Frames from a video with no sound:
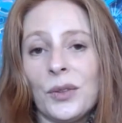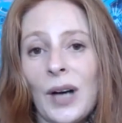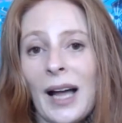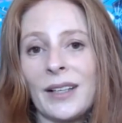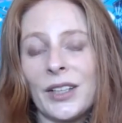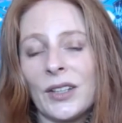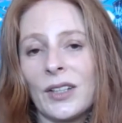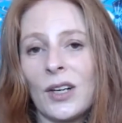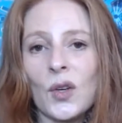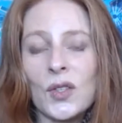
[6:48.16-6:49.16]
under
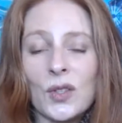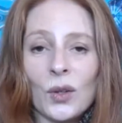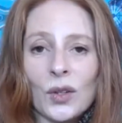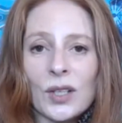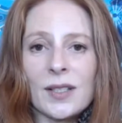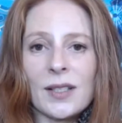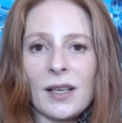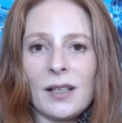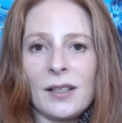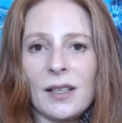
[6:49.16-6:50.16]
closed doors.
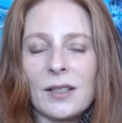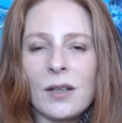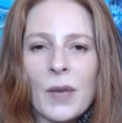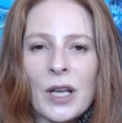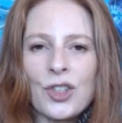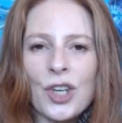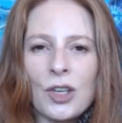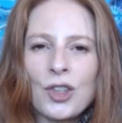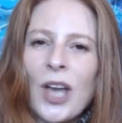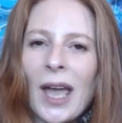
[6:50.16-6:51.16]
And there's so much
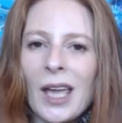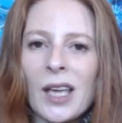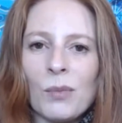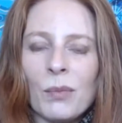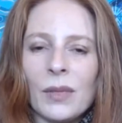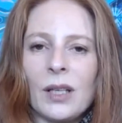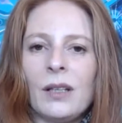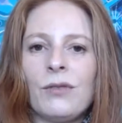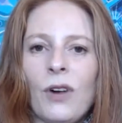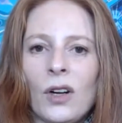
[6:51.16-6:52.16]
shame
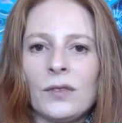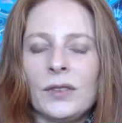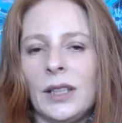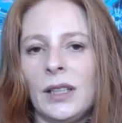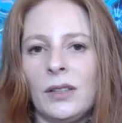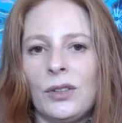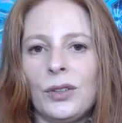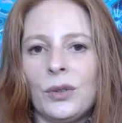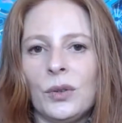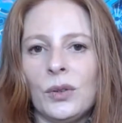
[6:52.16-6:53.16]
involved
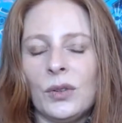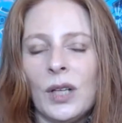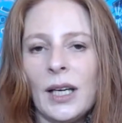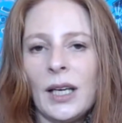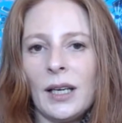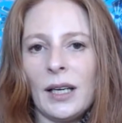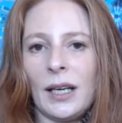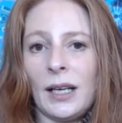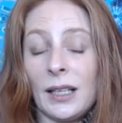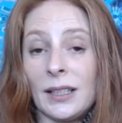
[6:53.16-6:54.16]
into
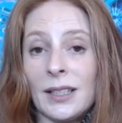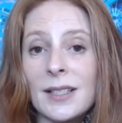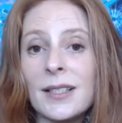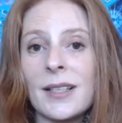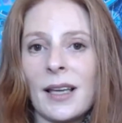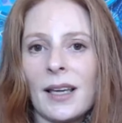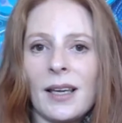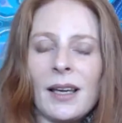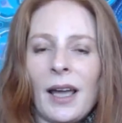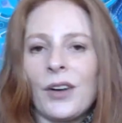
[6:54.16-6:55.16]
this
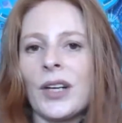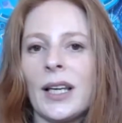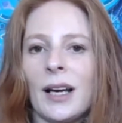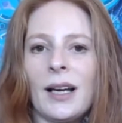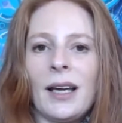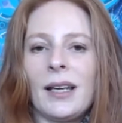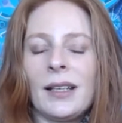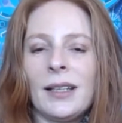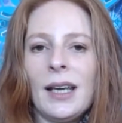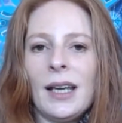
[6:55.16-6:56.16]
area.
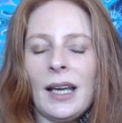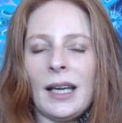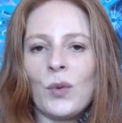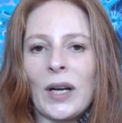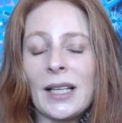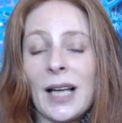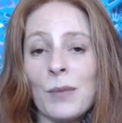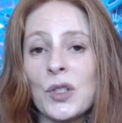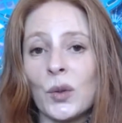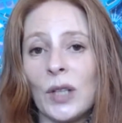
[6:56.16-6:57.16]
And when it
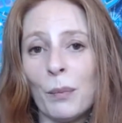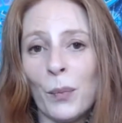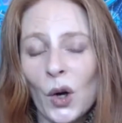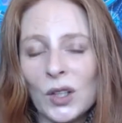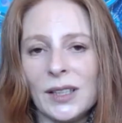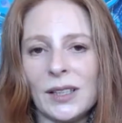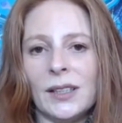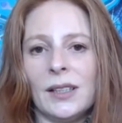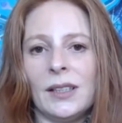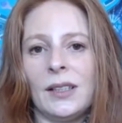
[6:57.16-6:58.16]
comes to the
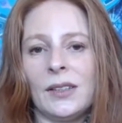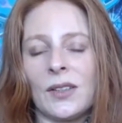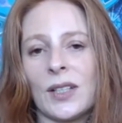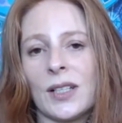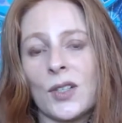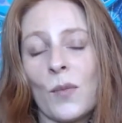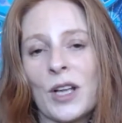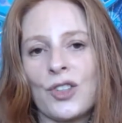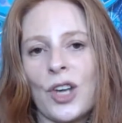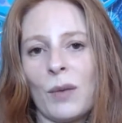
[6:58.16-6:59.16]
body, there's so
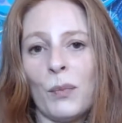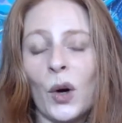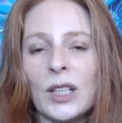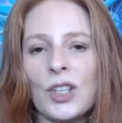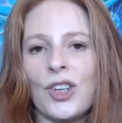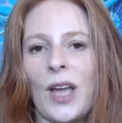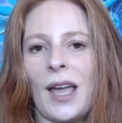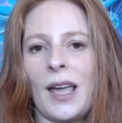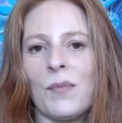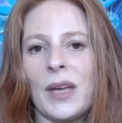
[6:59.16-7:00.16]
much body
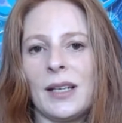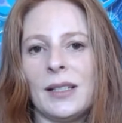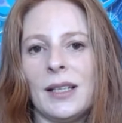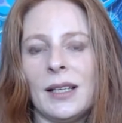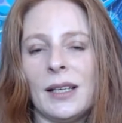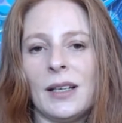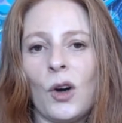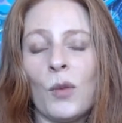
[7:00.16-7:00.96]
shame and the